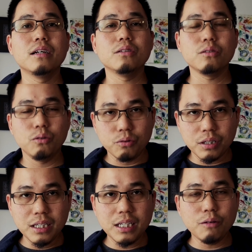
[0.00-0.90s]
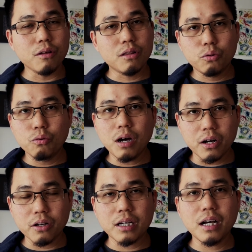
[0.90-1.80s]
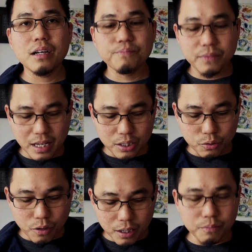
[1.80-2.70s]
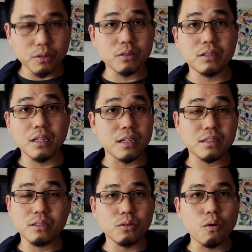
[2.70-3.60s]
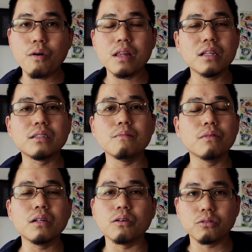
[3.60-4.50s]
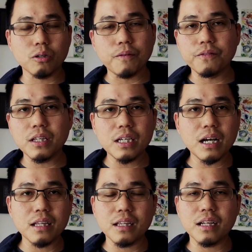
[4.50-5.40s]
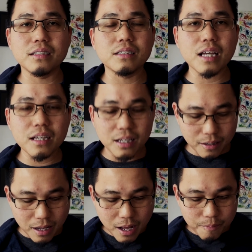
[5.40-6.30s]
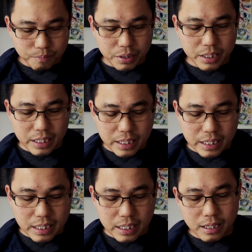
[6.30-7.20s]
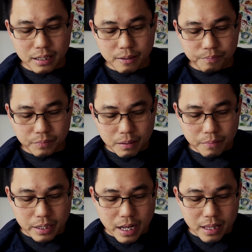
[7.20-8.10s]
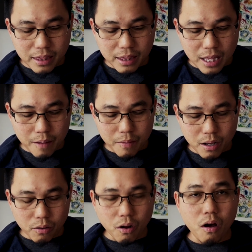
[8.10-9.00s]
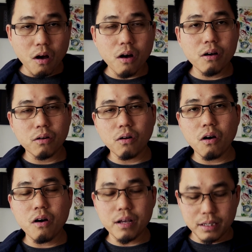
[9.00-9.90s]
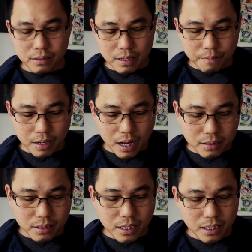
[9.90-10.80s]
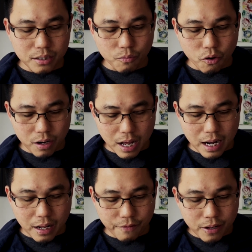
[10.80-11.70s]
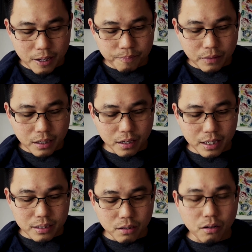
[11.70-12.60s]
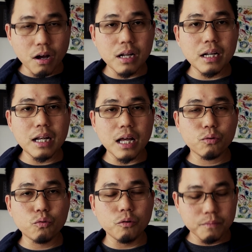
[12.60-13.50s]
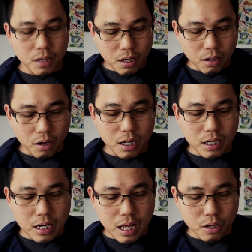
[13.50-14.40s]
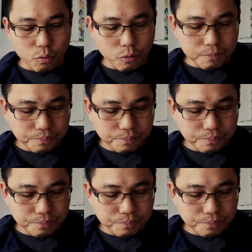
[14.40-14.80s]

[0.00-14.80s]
You read it with two harakah as well because there is no other symbol on top of the ya. There is a sakin. Bihi min ath-thamara. Ra is mad asli, small alif. Rizqan lakum, qallakum.